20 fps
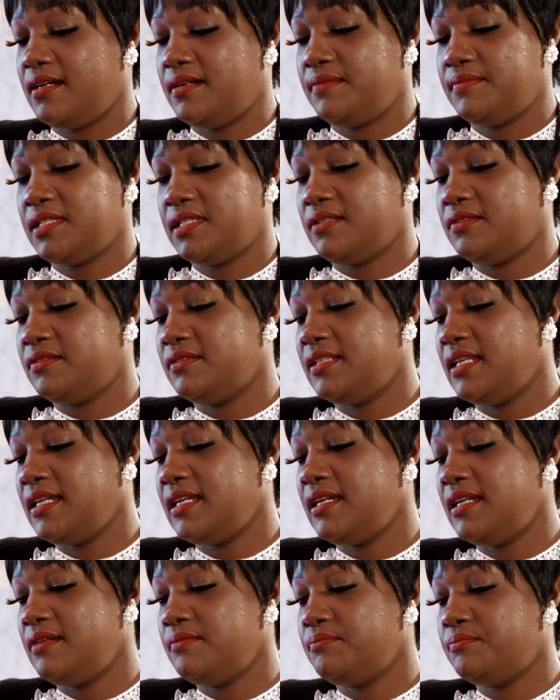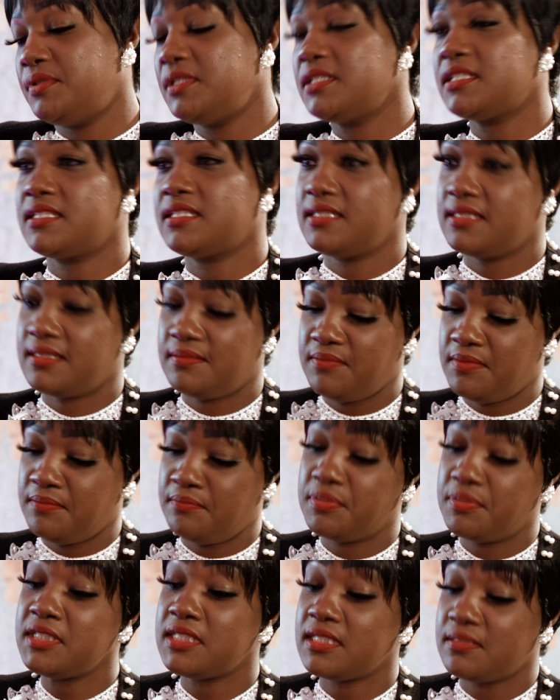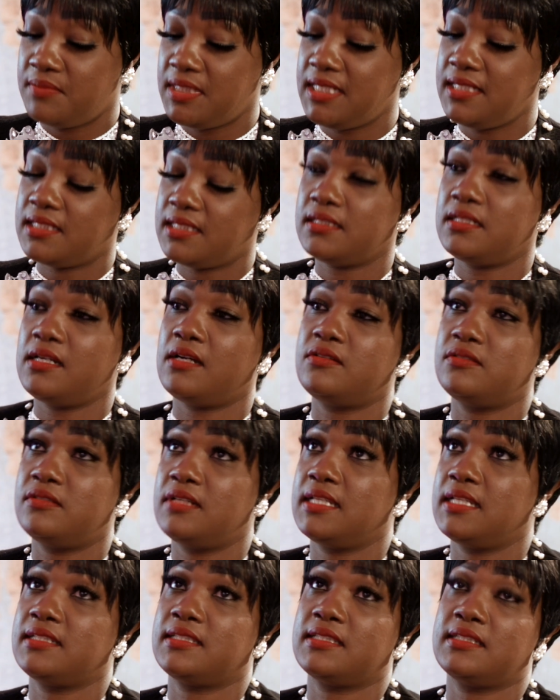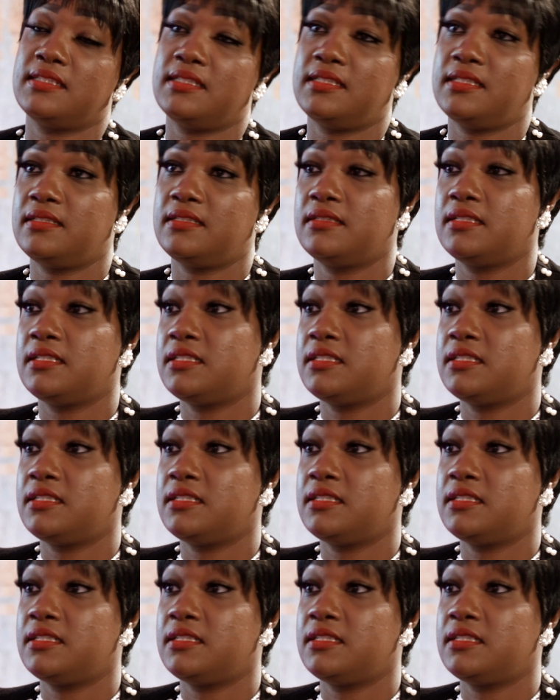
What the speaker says: So that pushed me to go into the